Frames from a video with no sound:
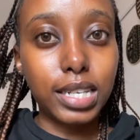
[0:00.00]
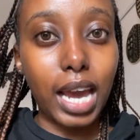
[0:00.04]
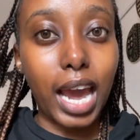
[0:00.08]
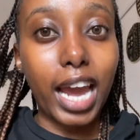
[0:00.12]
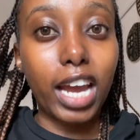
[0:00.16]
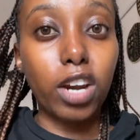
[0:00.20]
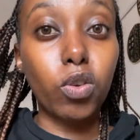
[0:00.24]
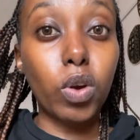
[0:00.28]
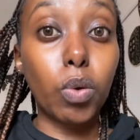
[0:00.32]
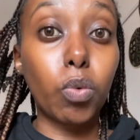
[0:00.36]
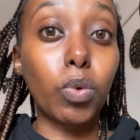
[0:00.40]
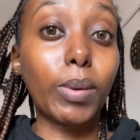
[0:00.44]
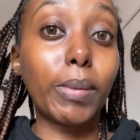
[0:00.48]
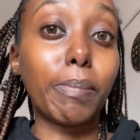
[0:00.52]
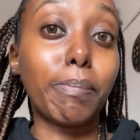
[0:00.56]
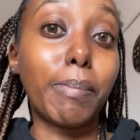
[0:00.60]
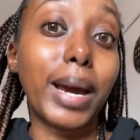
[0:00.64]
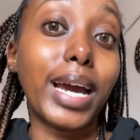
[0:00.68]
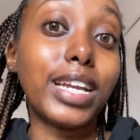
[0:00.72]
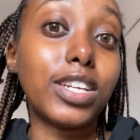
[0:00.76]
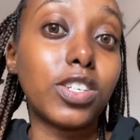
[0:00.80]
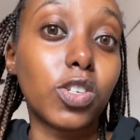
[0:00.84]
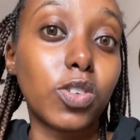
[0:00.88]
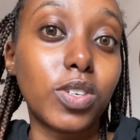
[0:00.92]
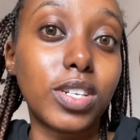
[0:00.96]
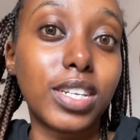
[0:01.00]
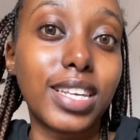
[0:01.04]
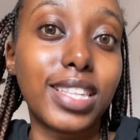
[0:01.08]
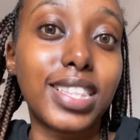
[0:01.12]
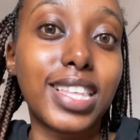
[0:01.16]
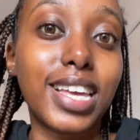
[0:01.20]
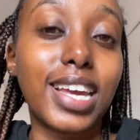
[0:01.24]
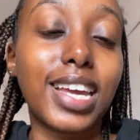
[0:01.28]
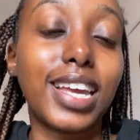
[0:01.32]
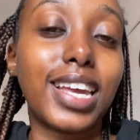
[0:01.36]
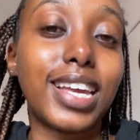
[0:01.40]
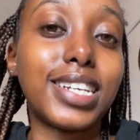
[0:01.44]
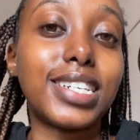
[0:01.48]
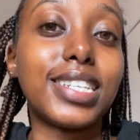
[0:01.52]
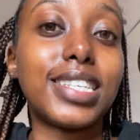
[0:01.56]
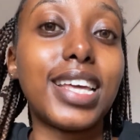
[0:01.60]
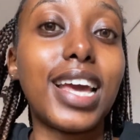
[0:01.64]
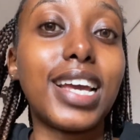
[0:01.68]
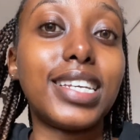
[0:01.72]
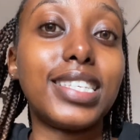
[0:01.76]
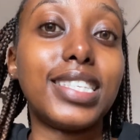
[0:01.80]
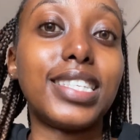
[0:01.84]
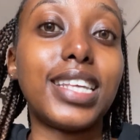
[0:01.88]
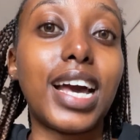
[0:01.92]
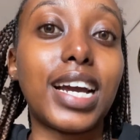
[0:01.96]
I know I might not get the
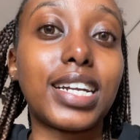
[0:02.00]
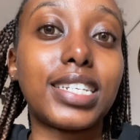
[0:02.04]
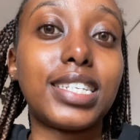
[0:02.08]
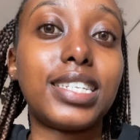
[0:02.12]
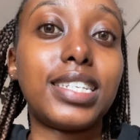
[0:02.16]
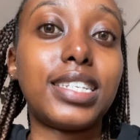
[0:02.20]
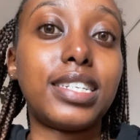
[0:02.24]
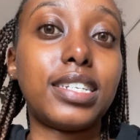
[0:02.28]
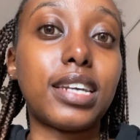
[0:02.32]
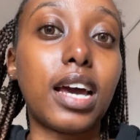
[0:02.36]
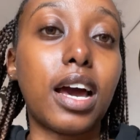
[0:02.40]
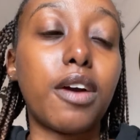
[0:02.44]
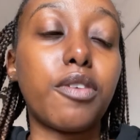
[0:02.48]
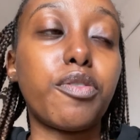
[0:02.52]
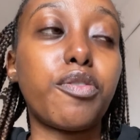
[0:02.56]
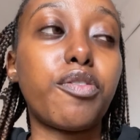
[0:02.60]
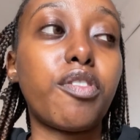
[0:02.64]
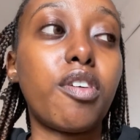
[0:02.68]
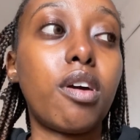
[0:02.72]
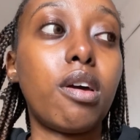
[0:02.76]
exact stuff